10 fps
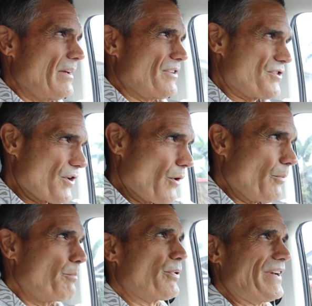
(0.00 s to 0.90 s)

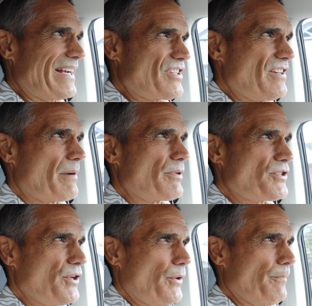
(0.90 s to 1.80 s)
So, prediction number
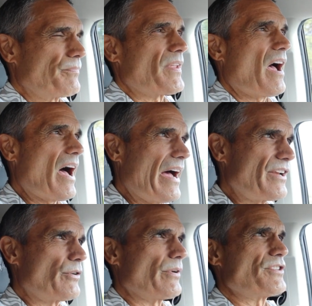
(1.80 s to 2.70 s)
2,
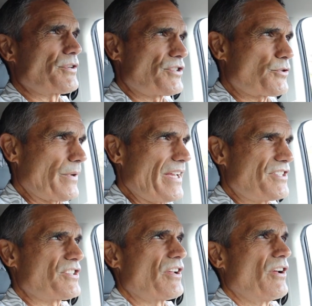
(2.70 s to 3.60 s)
higher interest
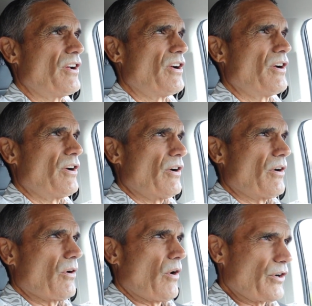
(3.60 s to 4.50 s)
rates
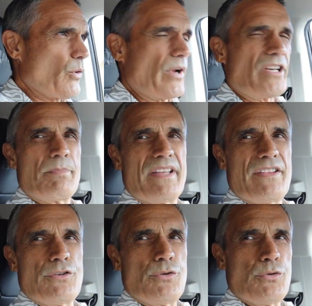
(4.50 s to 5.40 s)
are going to be
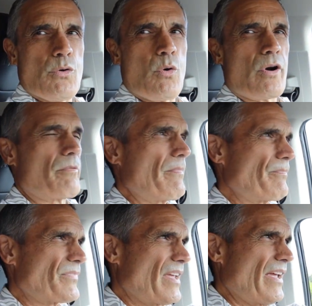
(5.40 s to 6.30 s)
the new norm,
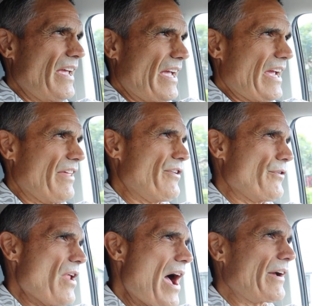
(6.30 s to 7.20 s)
and
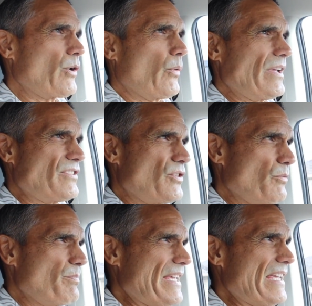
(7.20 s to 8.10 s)
they're not going
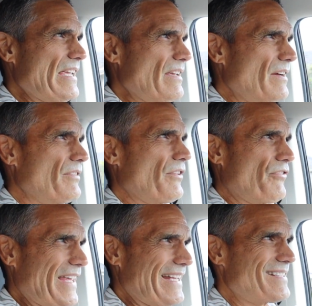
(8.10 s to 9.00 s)
to be the
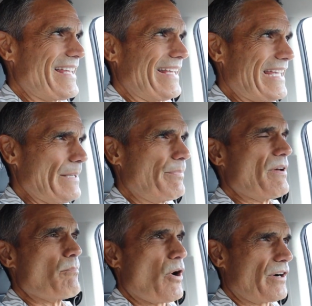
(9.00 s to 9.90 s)
things that keep
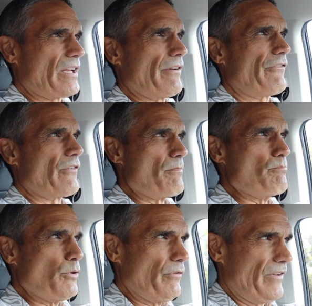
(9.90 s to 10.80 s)
the market
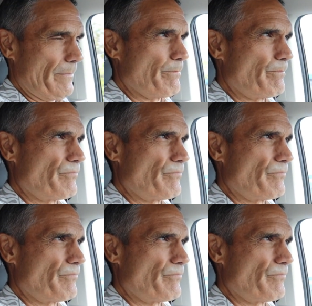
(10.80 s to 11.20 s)
from moving.